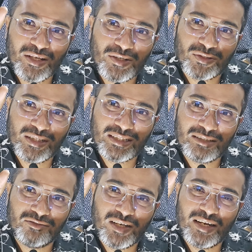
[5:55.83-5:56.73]
So this
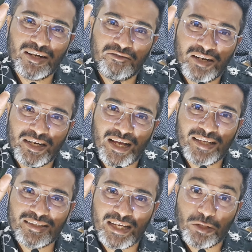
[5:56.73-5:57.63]
is very, very
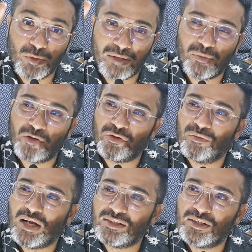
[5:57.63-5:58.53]
nice and unique
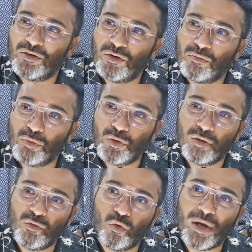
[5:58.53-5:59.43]
perfume, Azzaro Pour
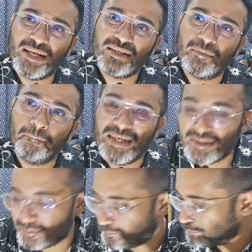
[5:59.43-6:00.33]
Homme Wild Mint.